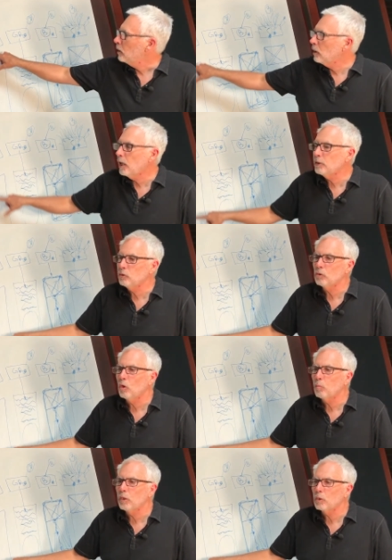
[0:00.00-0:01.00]
A lion you'll
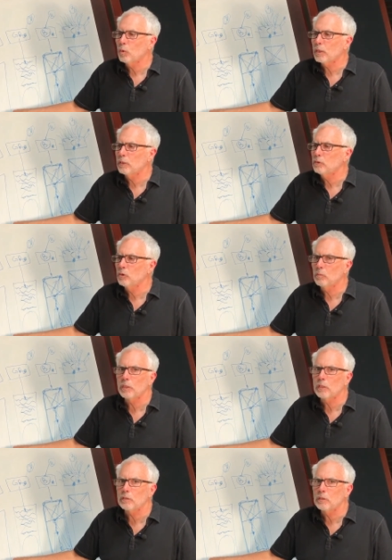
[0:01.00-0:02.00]
know pretty quickly too
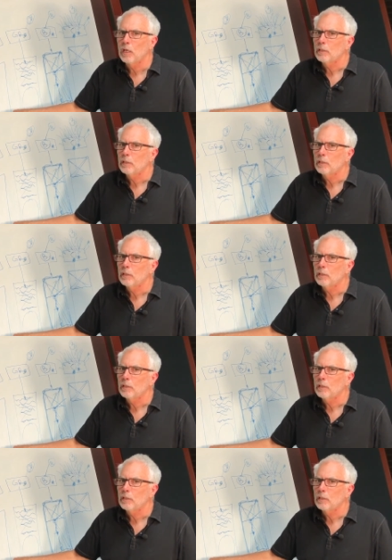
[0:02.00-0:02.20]
because